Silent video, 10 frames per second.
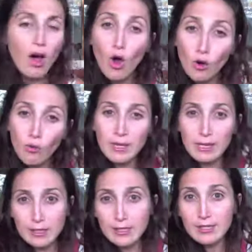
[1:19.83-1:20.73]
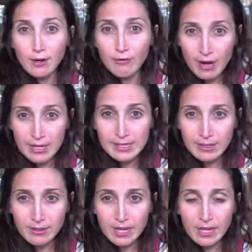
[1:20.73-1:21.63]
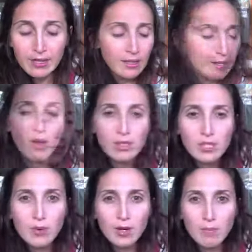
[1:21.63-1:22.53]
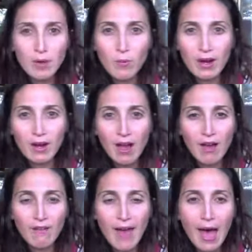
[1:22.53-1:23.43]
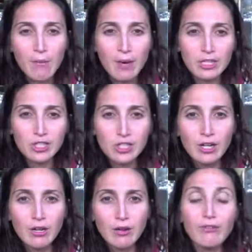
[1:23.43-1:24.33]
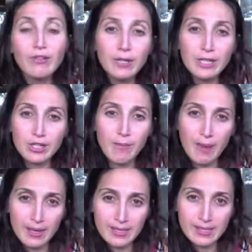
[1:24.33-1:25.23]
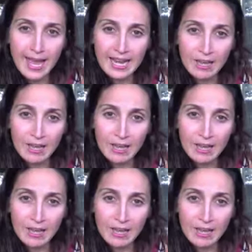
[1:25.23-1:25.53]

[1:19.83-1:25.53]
Oatmeal instead of rice cereal. You also want to be aware of how much fluid your baby is getting.